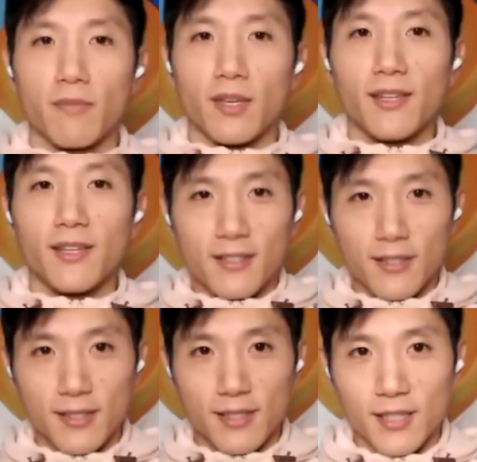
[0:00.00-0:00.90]
me, and to
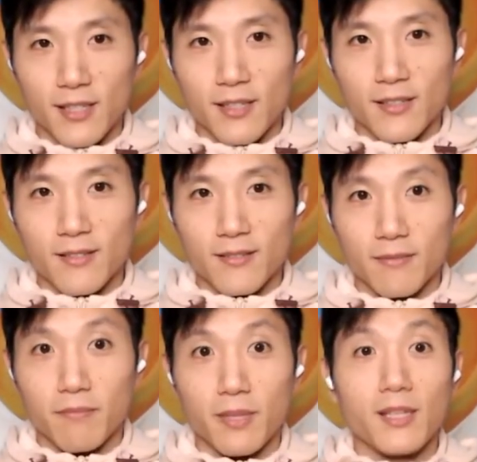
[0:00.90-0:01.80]
see
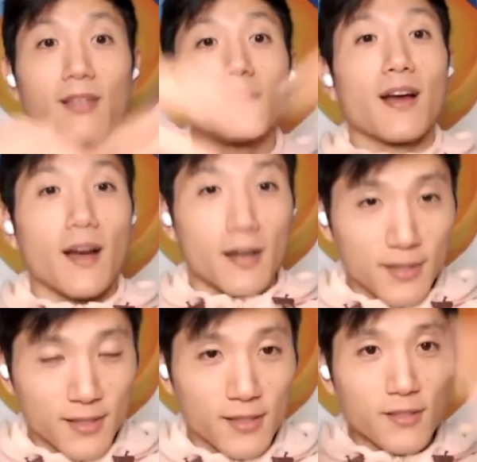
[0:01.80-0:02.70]

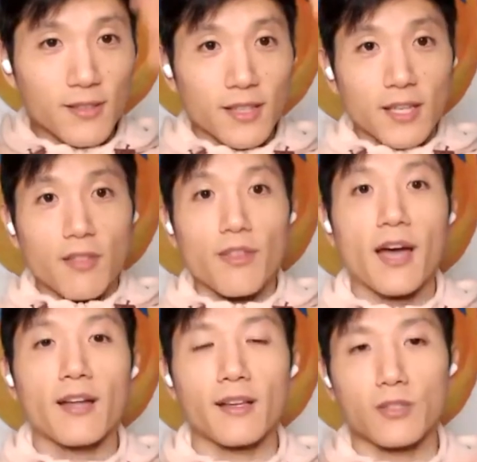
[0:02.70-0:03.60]
us in
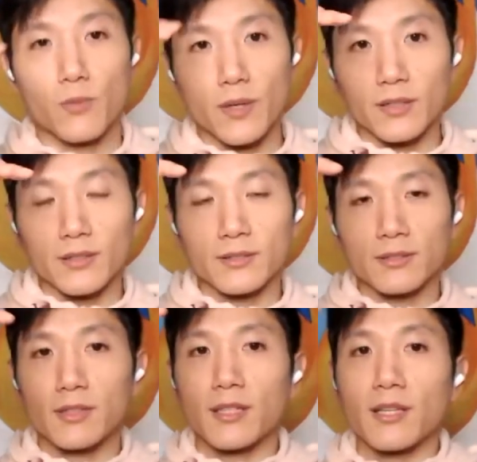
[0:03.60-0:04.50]
that as well.
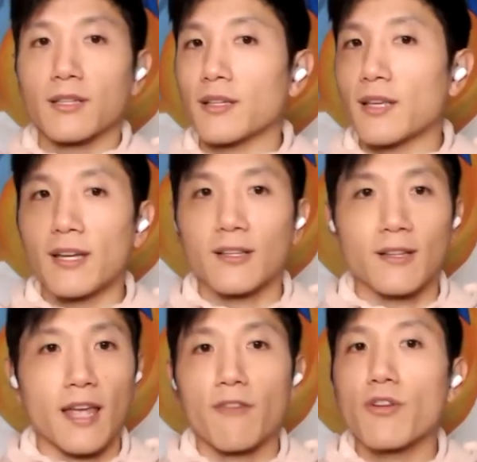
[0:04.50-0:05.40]
Again,
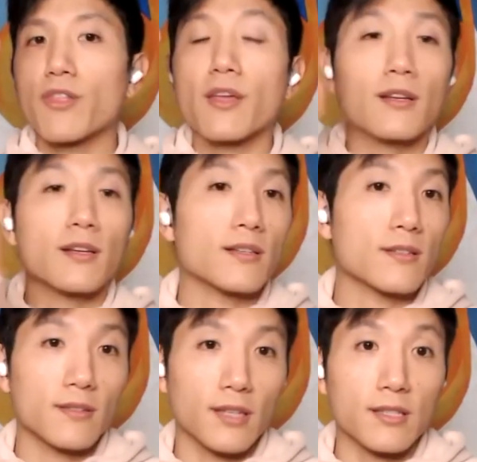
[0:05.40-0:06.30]
everything
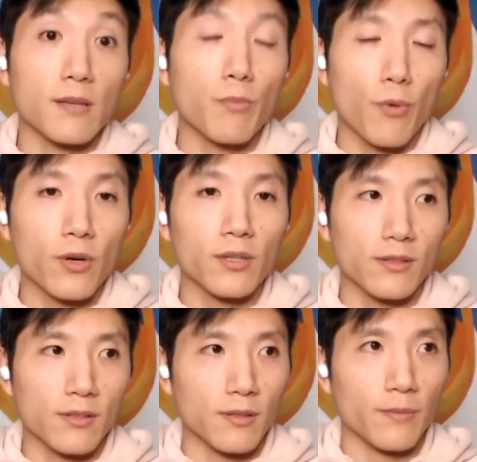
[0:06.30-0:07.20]
is
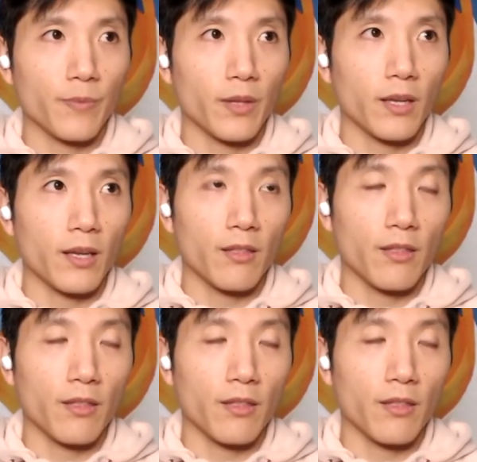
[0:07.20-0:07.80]
important, and